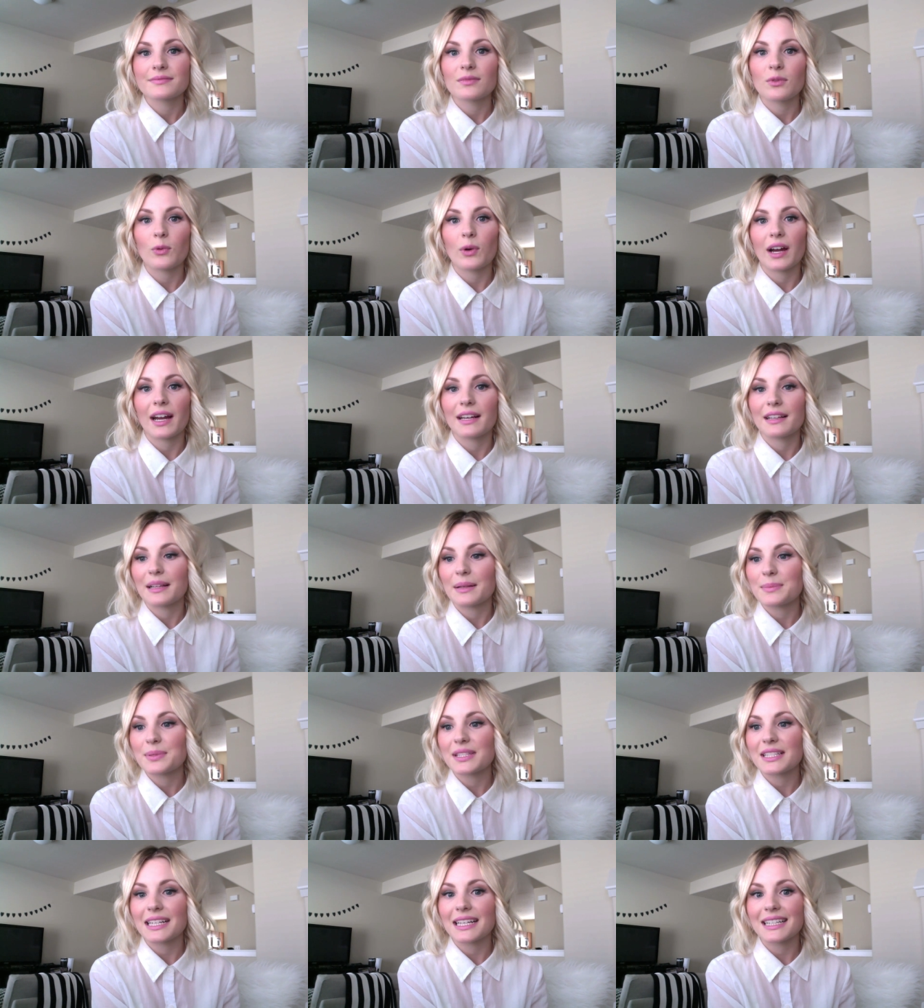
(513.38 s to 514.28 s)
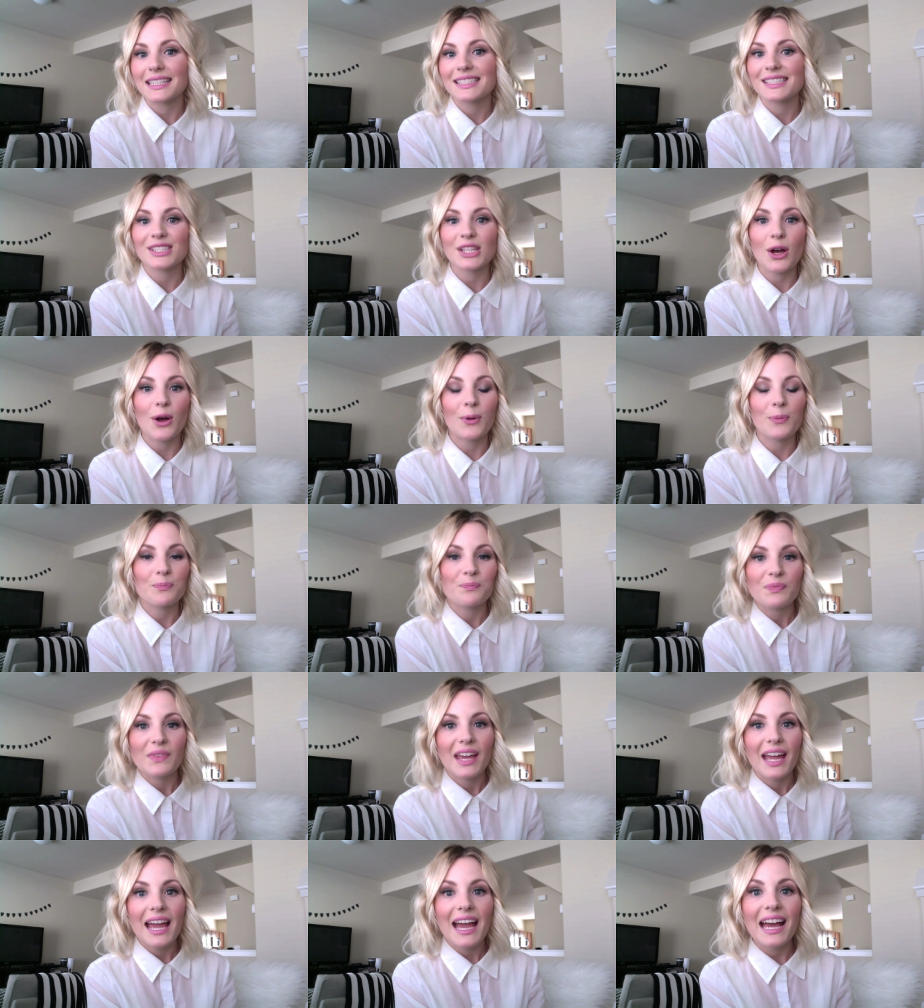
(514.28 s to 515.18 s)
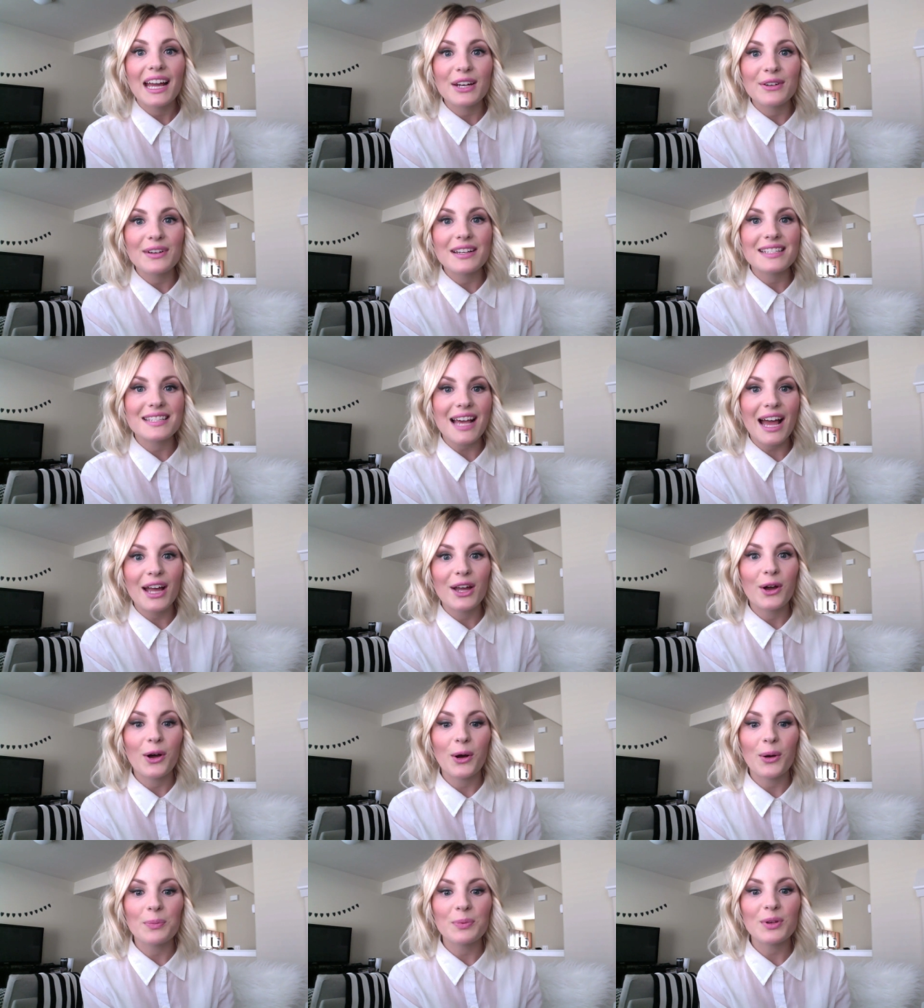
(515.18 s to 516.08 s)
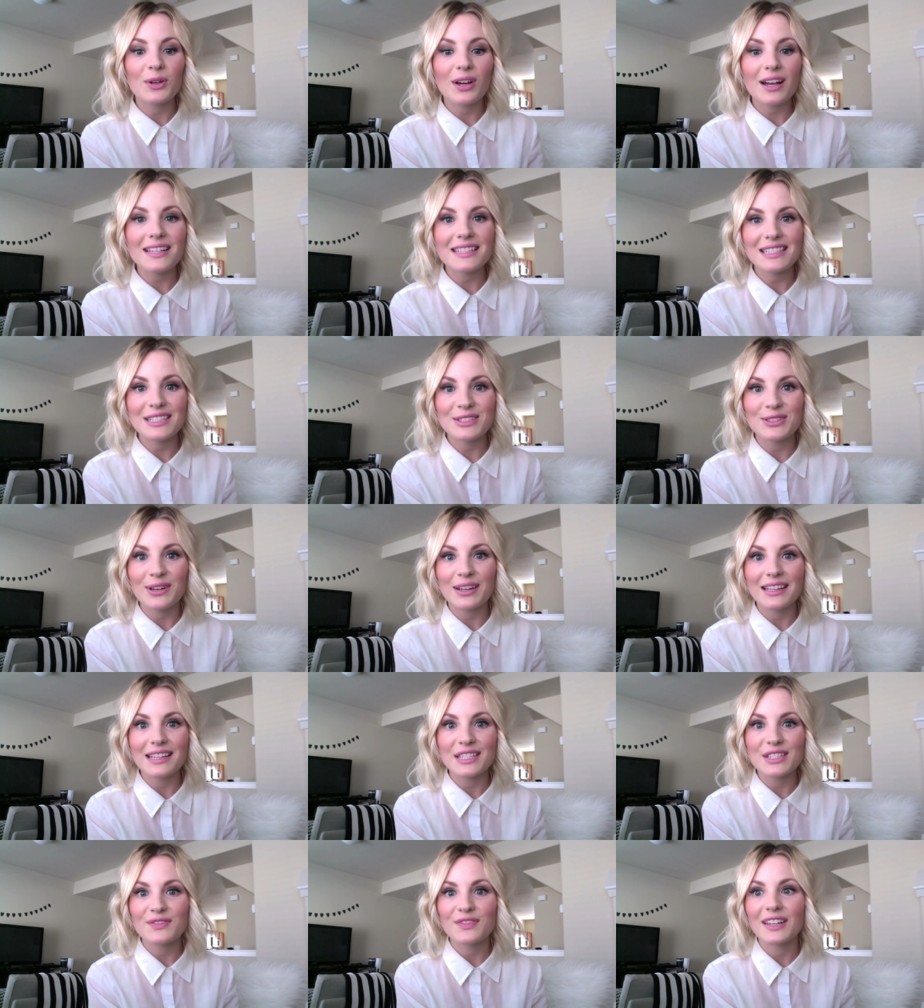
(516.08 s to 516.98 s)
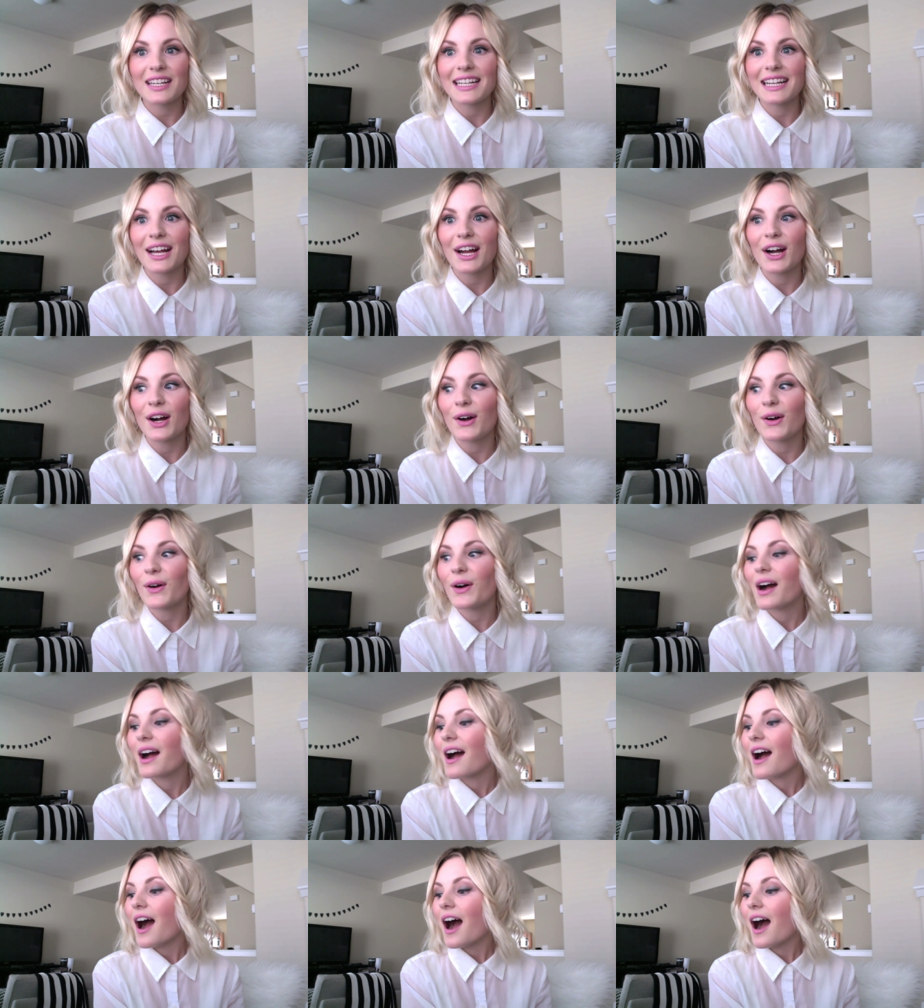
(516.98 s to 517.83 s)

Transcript: wearing lipstick. So anyways, I hope you guys enjoyed this video.